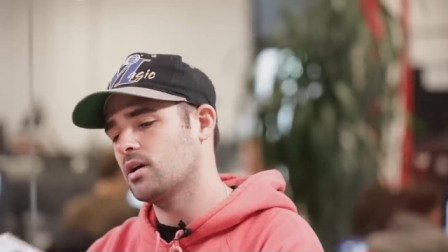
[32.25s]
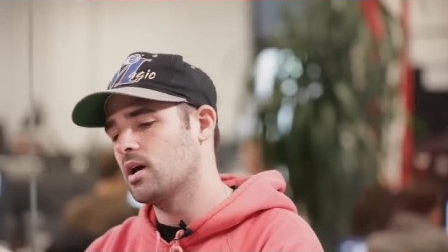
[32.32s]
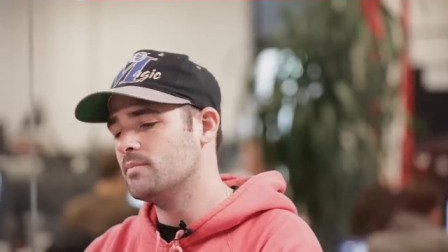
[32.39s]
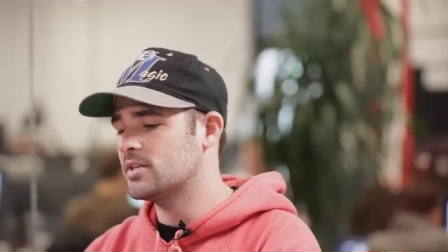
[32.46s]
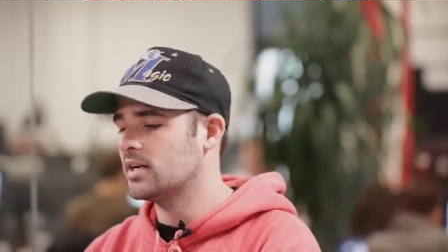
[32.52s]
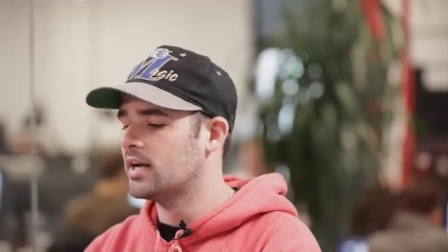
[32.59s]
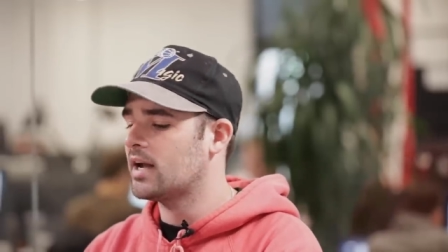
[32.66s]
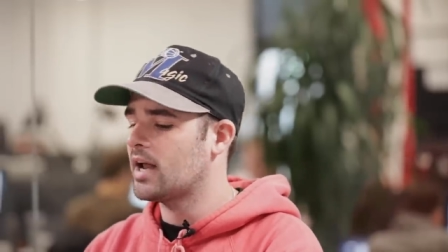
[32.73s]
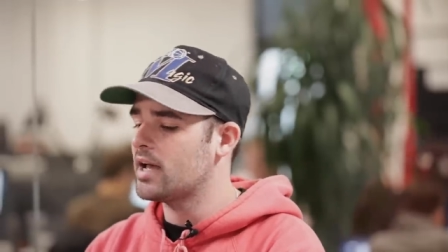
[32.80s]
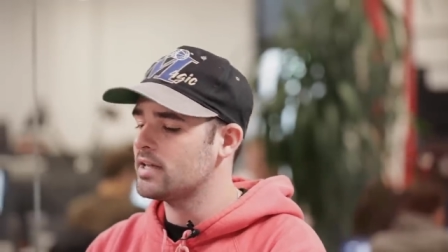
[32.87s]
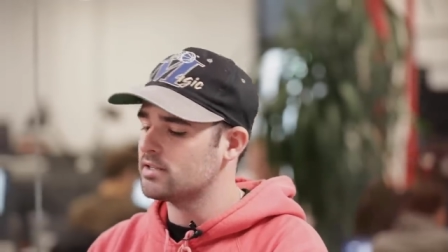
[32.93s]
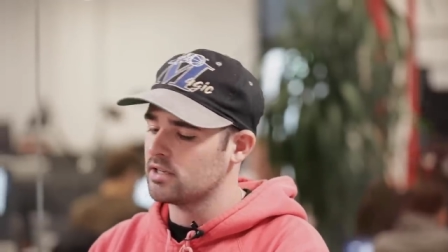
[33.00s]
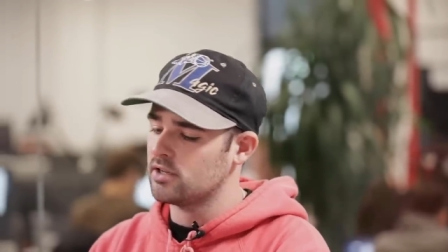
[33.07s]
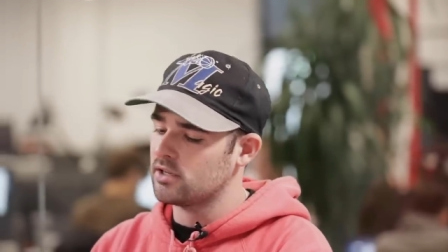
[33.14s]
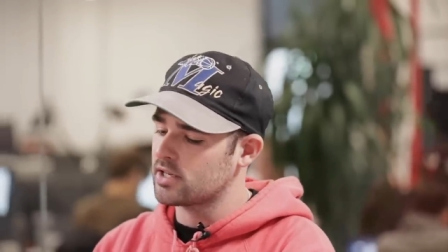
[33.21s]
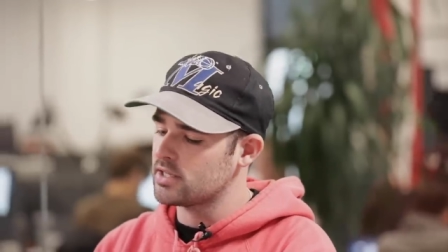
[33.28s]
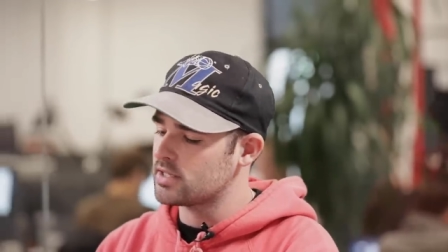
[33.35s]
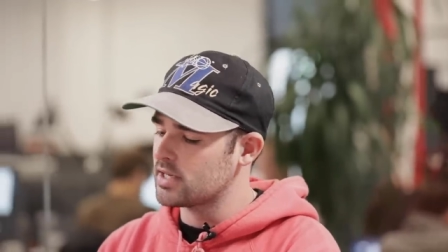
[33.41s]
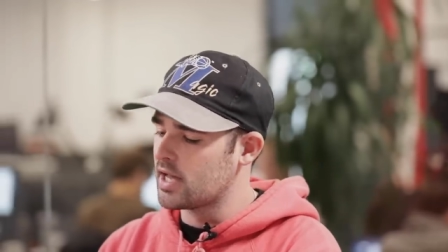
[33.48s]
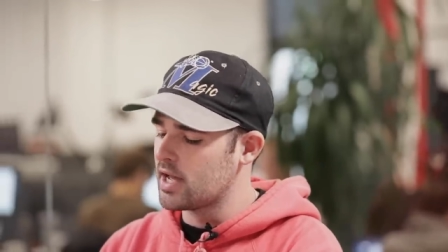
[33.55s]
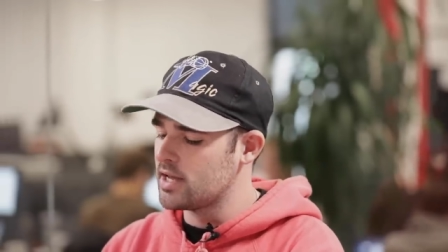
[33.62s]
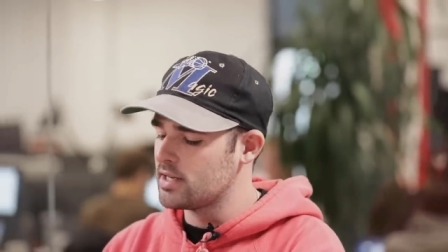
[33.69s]
Comes in a nice little
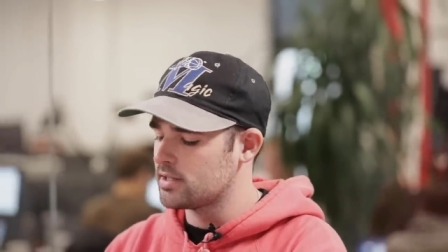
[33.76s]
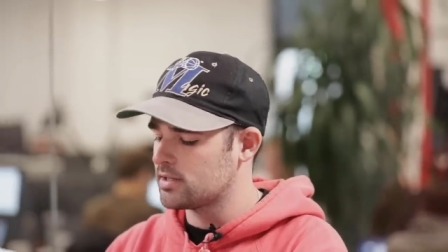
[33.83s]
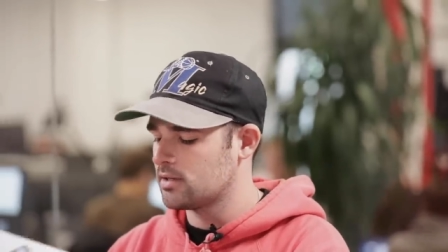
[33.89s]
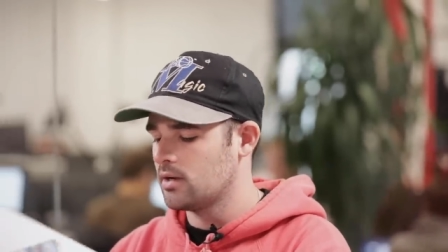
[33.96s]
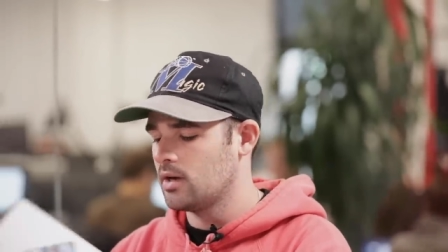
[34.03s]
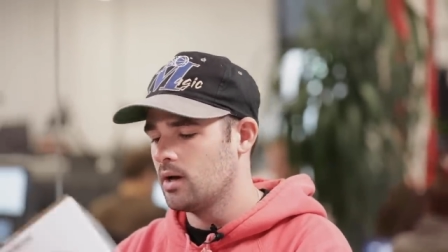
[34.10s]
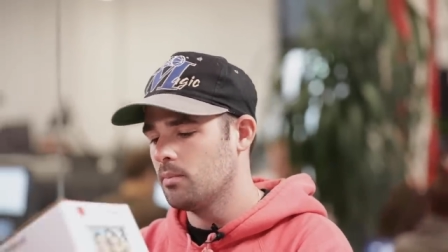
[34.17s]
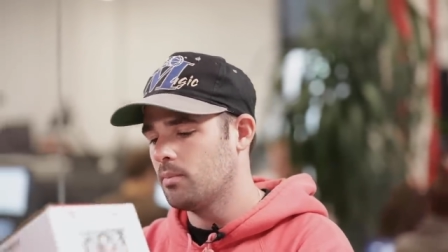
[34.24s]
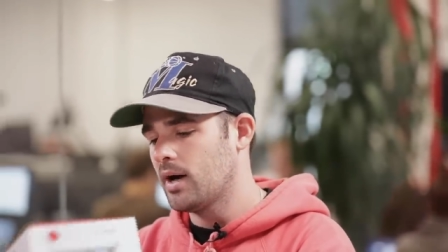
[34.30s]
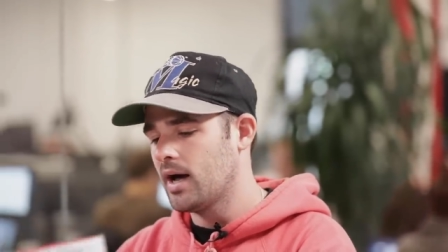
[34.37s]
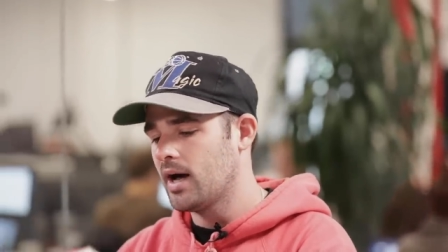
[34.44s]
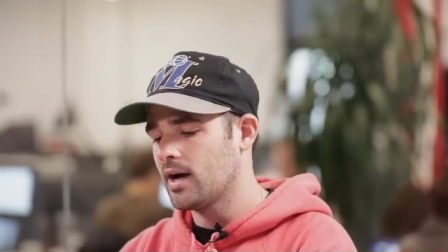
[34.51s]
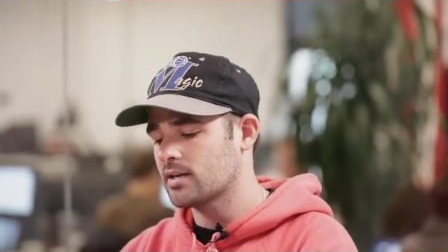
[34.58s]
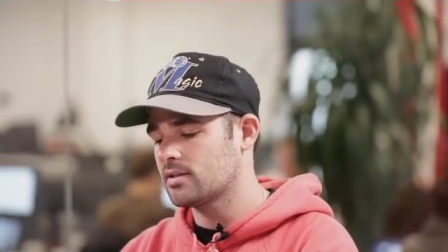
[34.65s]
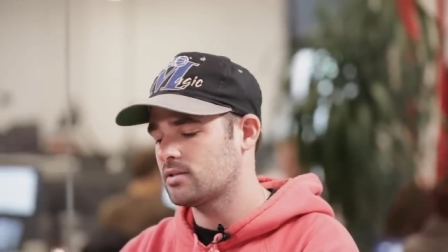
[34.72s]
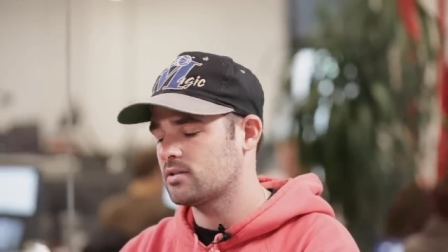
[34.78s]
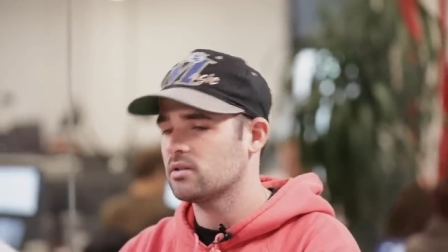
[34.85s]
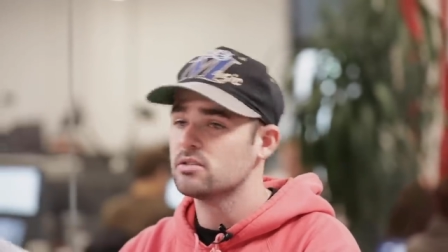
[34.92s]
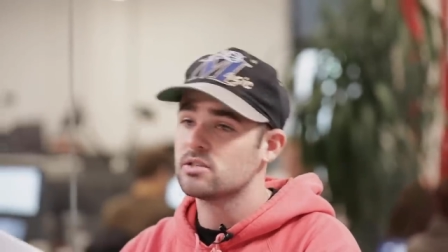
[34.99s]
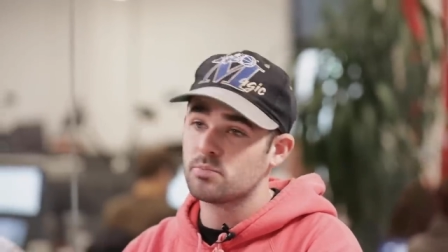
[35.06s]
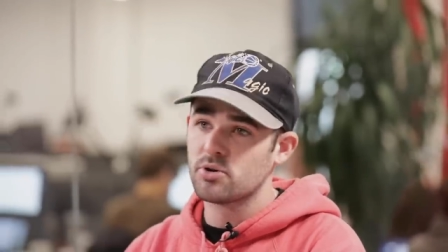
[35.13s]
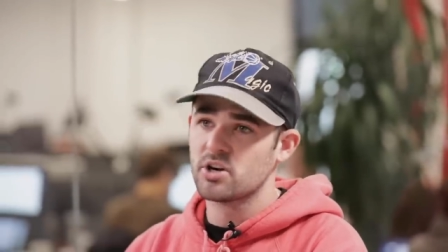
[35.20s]
concise box.
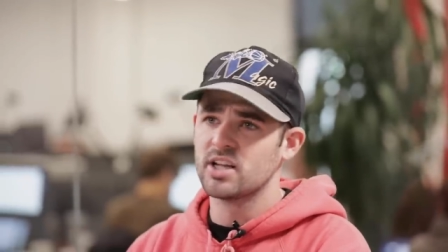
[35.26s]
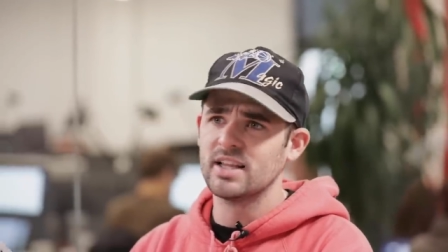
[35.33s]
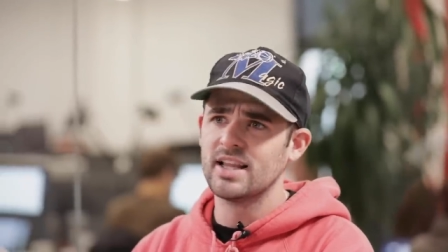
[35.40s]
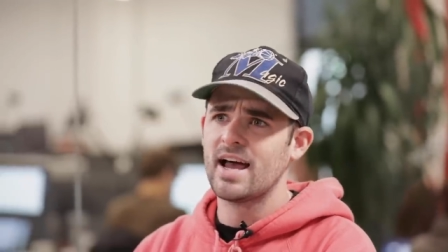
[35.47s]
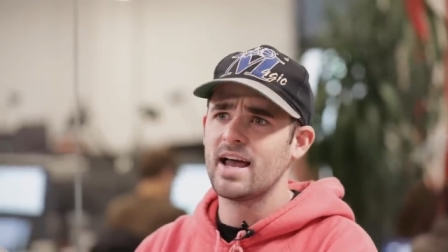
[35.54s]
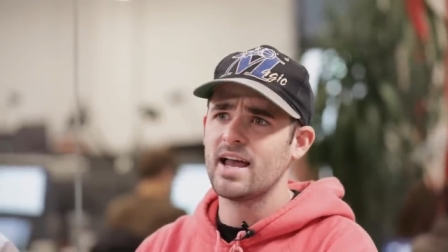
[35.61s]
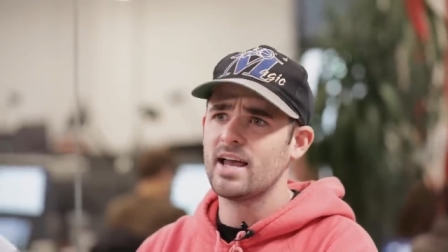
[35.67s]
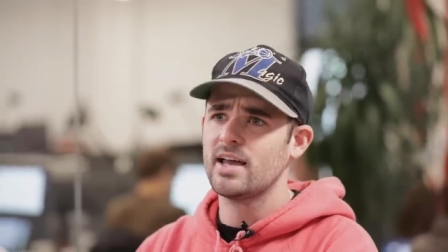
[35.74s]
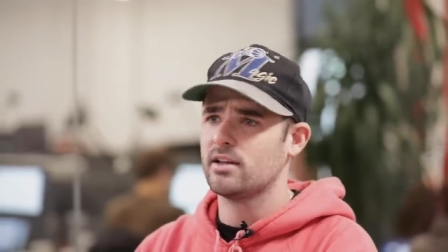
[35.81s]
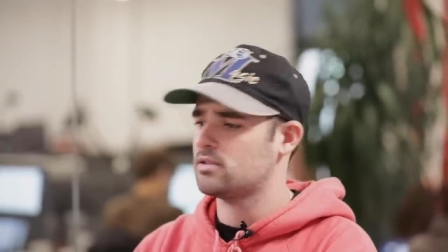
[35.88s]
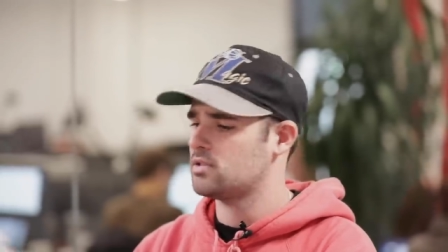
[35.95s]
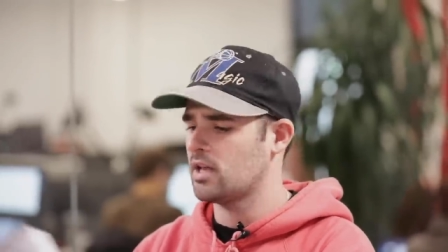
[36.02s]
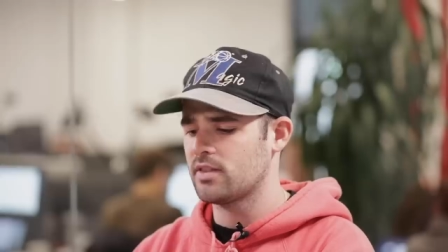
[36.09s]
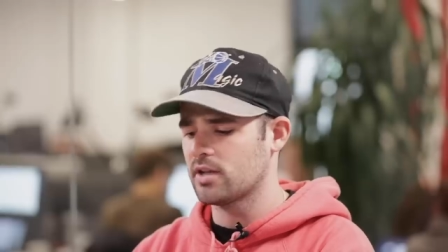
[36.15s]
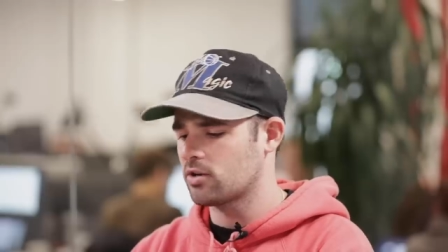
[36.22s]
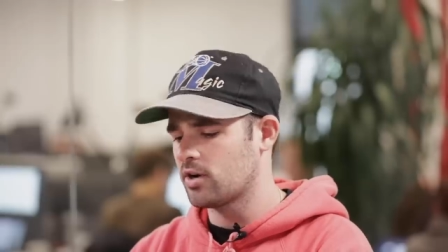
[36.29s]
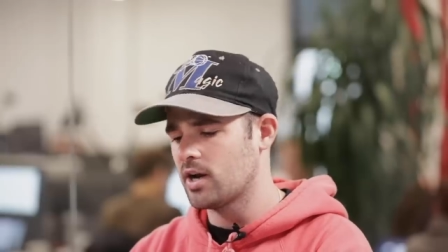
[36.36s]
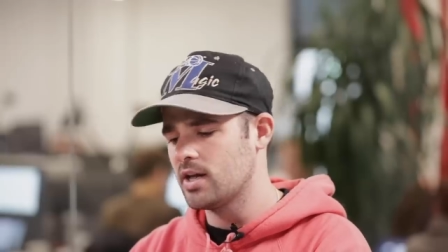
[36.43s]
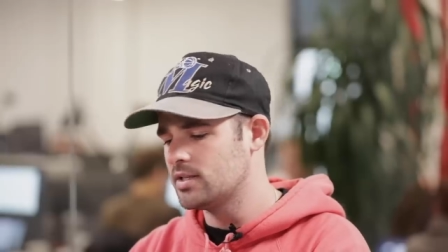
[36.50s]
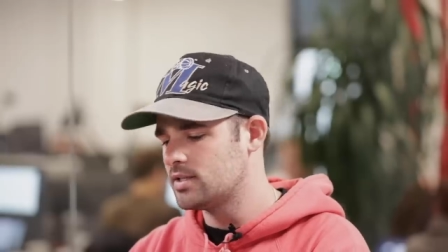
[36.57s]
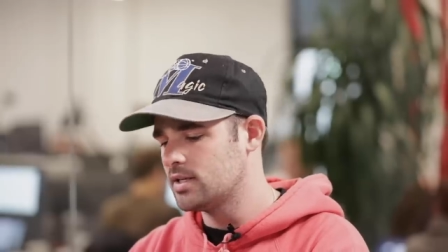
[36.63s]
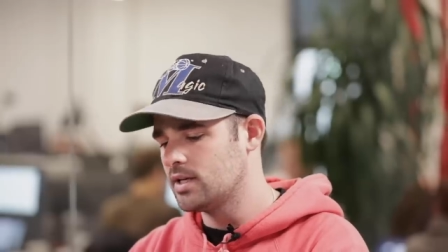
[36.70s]
It's pretty light, it's nothing
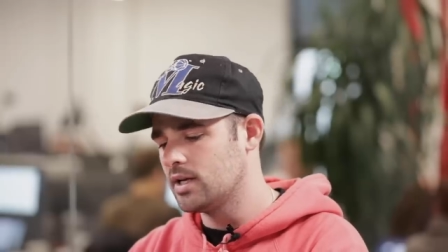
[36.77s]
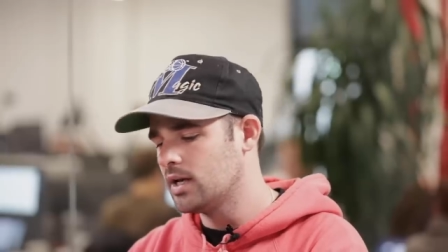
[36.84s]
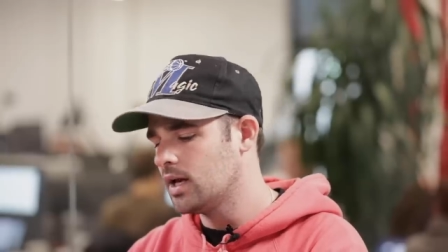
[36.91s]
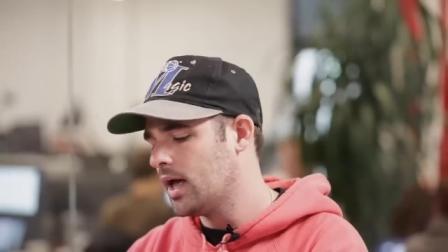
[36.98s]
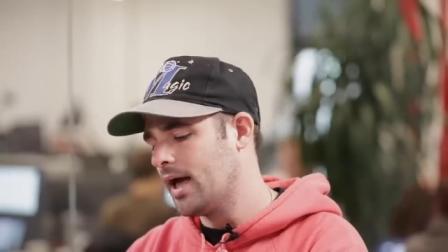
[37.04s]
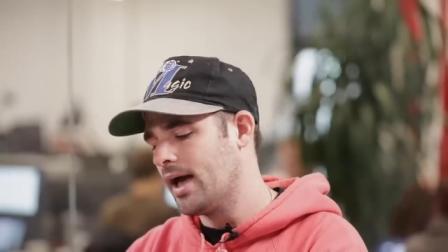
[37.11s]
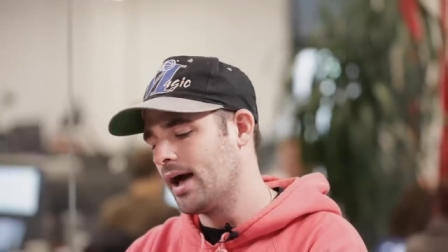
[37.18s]
crazy.